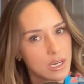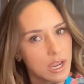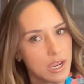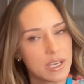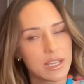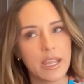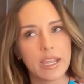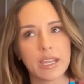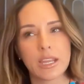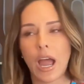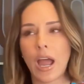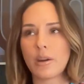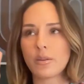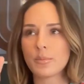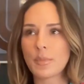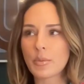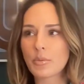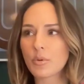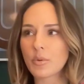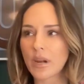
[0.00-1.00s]
And like I
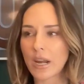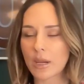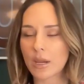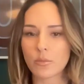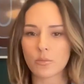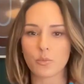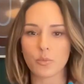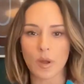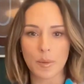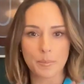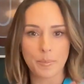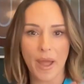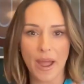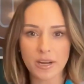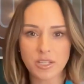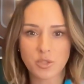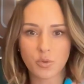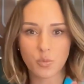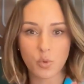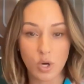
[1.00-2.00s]
remember when I went
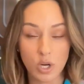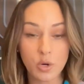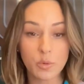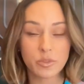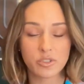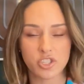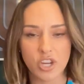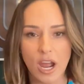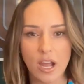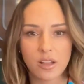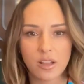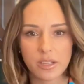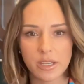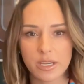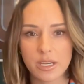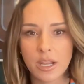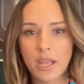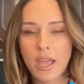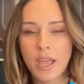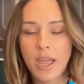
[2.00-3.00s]
back to work with
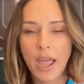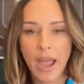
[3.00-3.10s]
Jacqueline